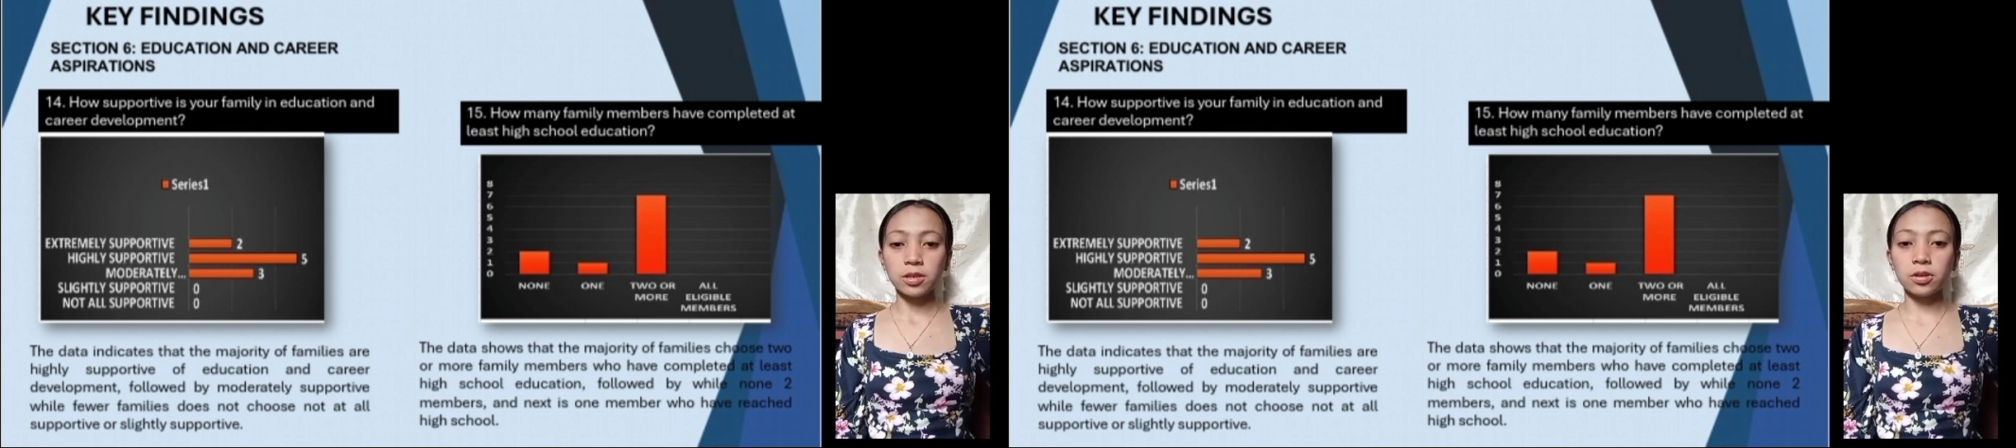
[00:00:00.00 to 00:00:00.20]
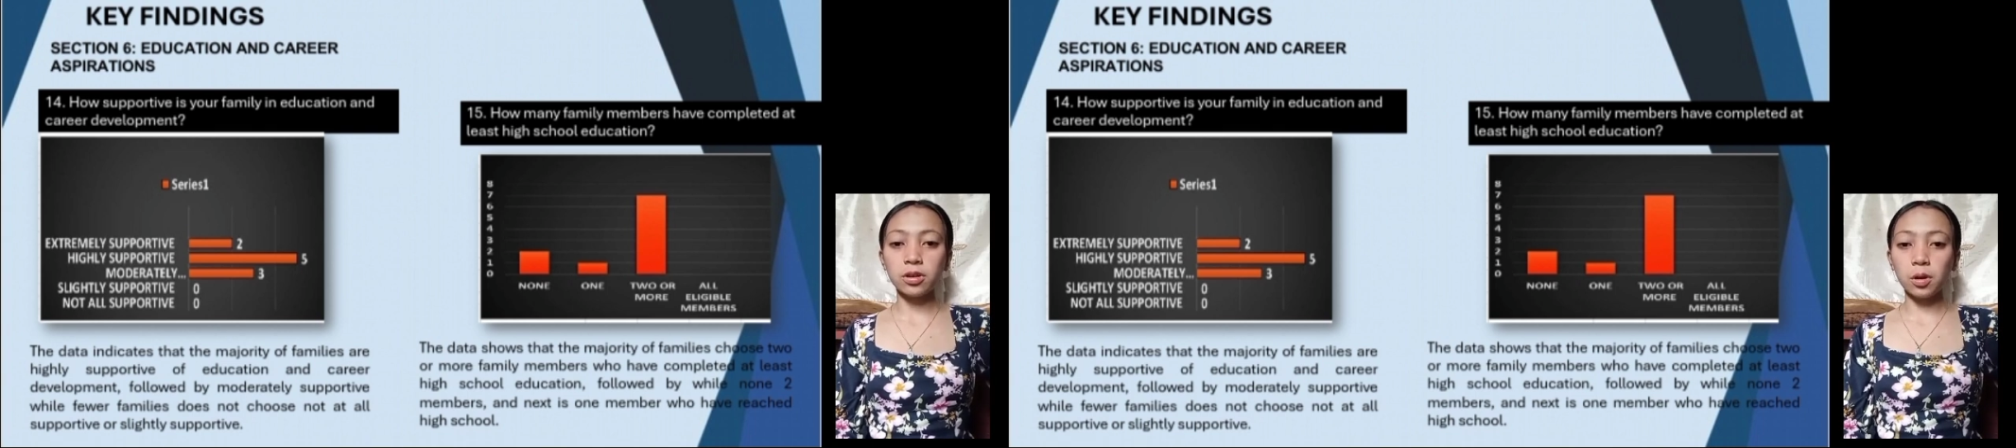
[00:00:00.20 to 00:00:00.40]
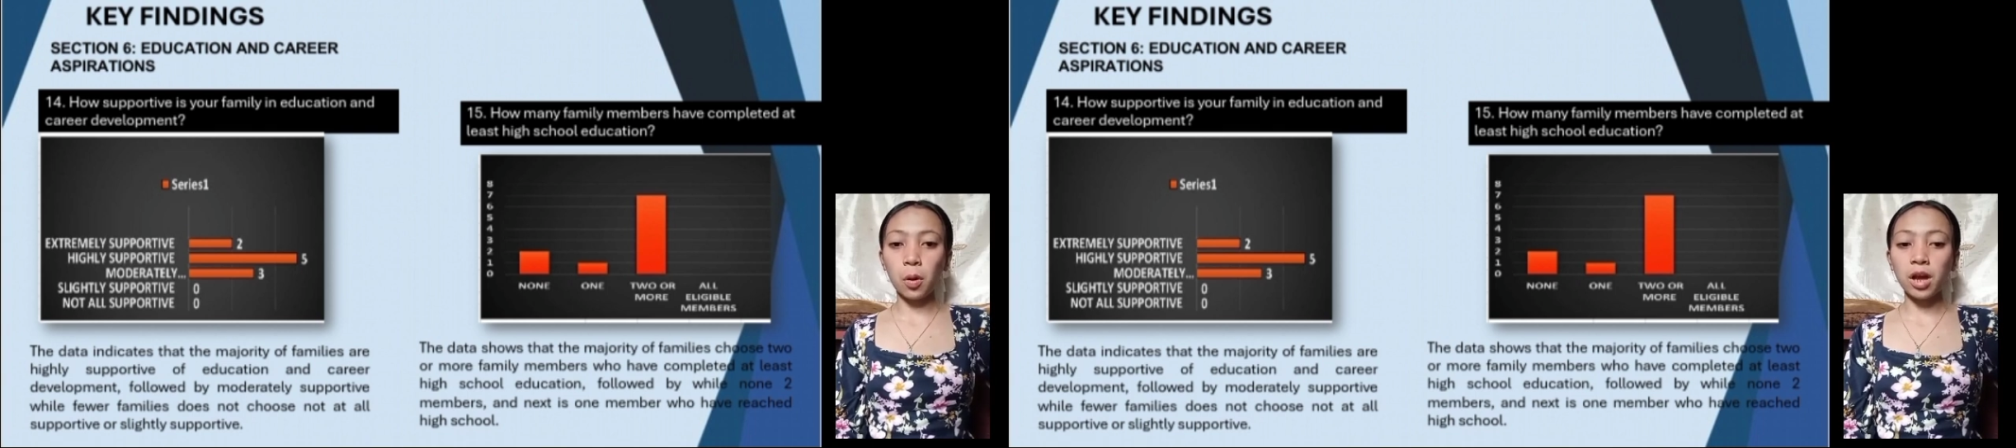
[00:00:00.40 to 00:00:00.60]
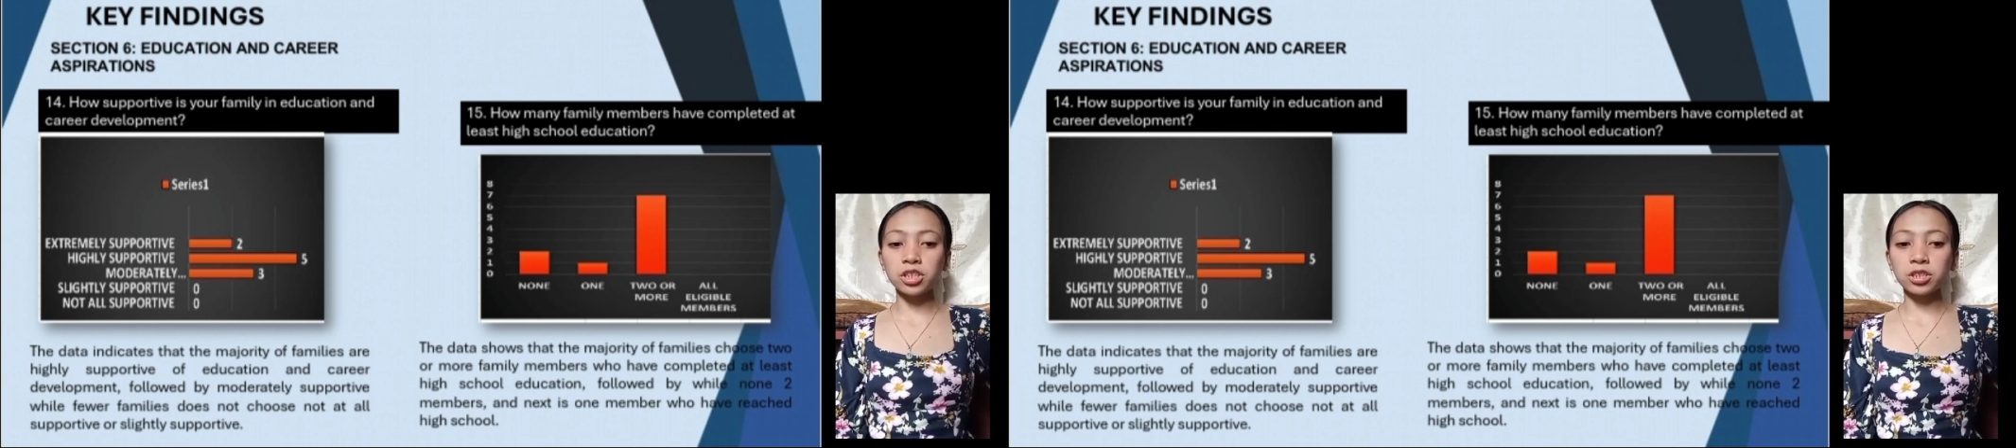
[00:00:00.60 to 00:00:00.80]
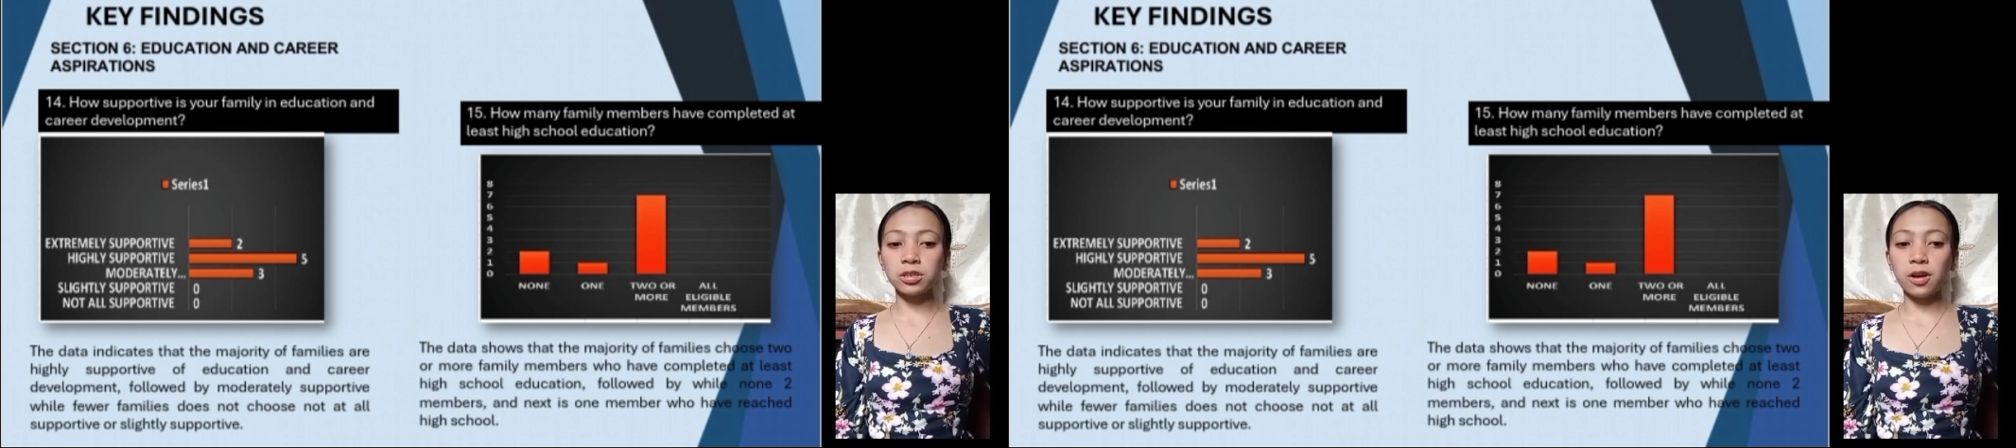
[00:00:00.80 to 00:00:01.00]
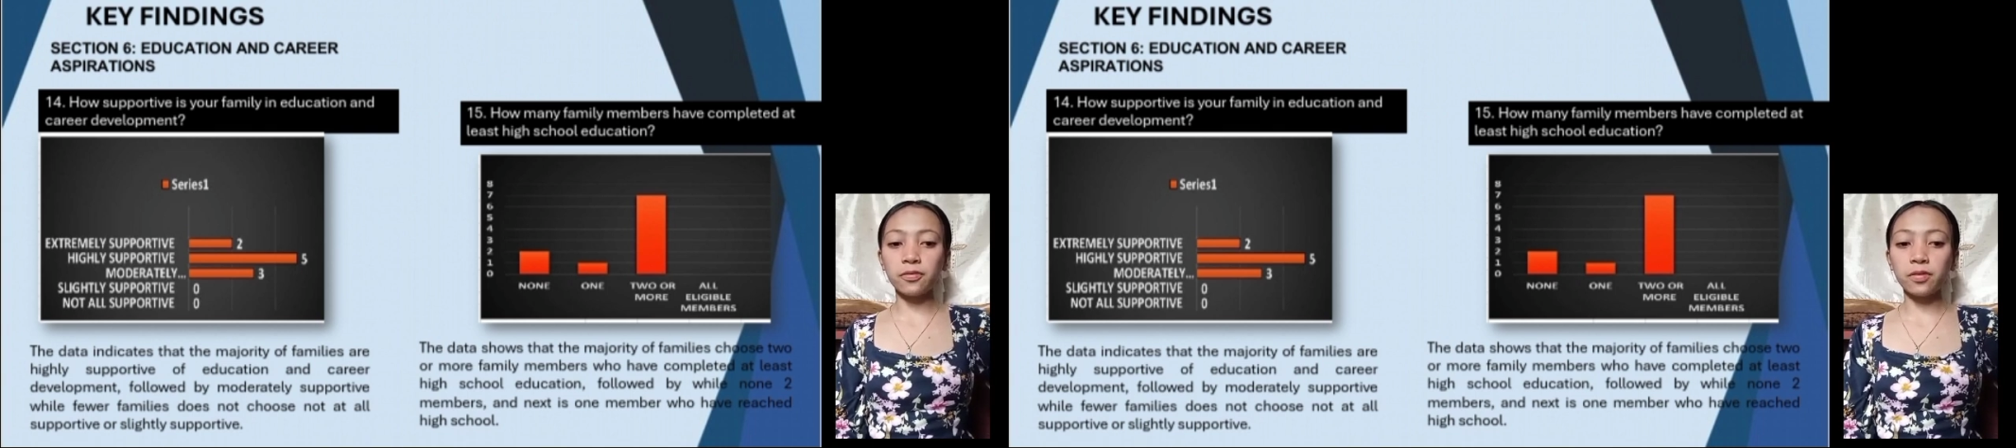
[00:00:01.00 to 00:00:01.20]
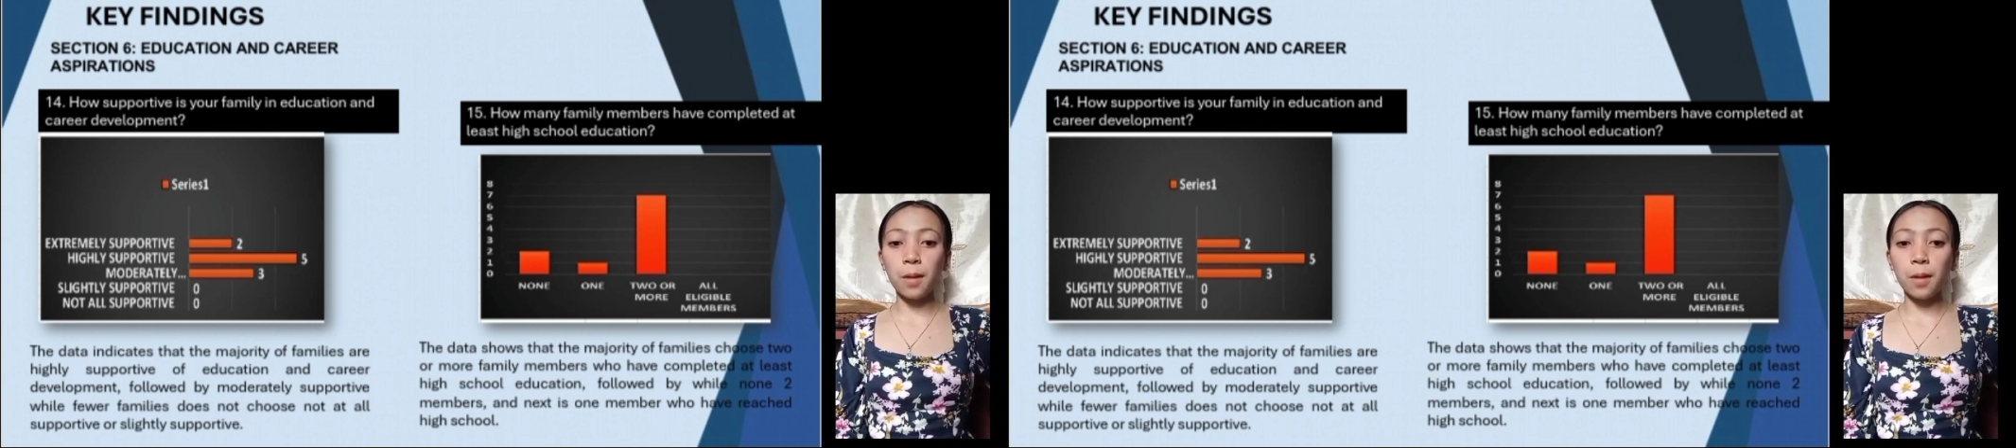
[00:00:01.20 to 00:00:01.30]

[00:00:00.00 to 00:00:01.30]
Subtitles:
So in the question of